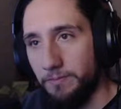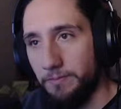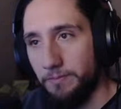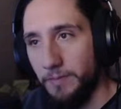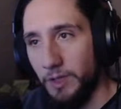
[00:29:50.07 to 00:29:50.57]

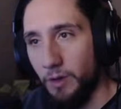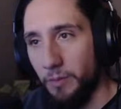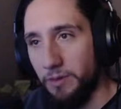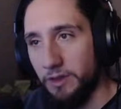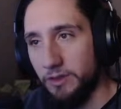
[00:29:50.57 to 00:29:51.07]
Oh no,
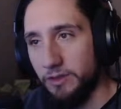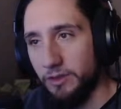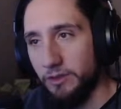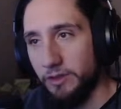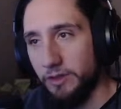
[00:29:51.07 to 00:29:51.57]
maybe this is
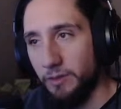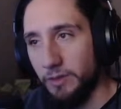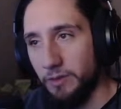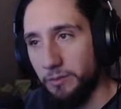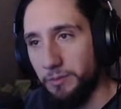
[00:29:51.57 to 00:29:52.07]
just the same as
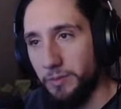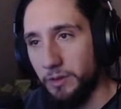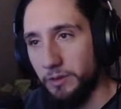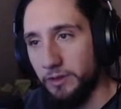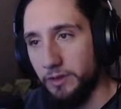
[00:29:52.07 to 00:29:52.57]
the
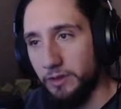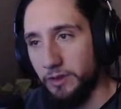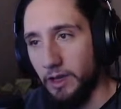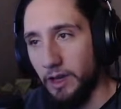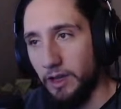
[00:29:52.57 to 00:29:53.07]
built-in.
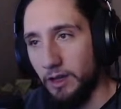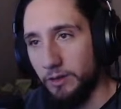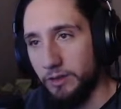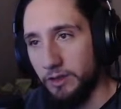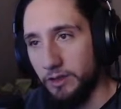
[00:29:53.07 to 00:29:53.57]
Yeah, it kind of
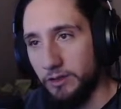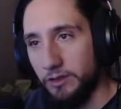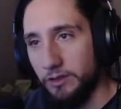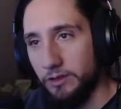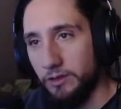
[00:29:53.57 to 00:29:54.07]
looks like it
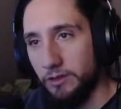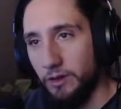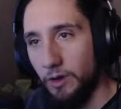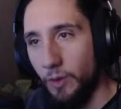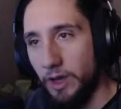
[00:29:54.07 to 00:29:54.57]
is. Oh
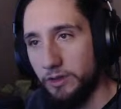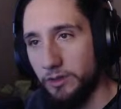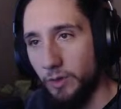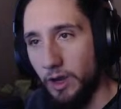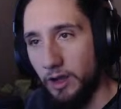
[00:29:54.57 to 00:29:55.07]
no, when is
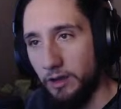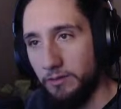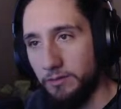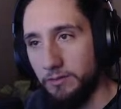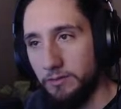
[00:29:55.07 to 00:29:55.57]
array?
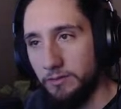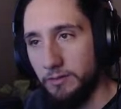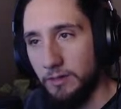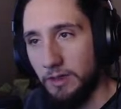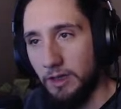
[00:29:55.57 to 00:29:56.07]

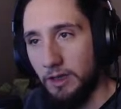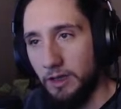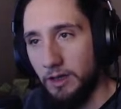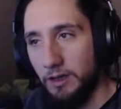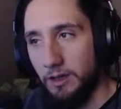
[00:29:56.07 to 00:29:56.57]

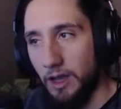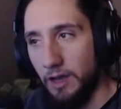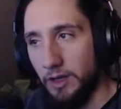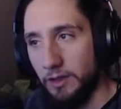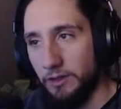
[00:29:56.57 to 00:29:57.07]
Yeah, and
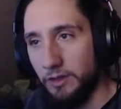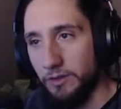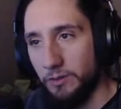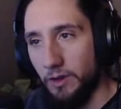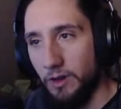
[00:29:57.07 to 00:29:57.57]
then it just does it
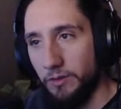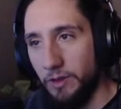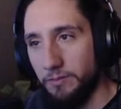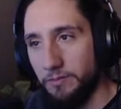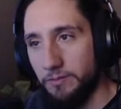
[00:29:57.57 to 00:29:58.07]
for all of
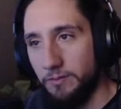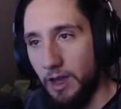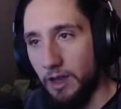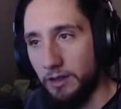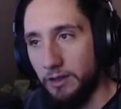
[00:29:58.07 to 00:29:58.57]
them.
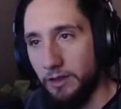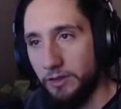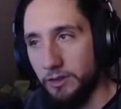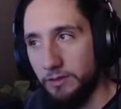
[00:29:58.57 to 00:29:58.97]
And it does it...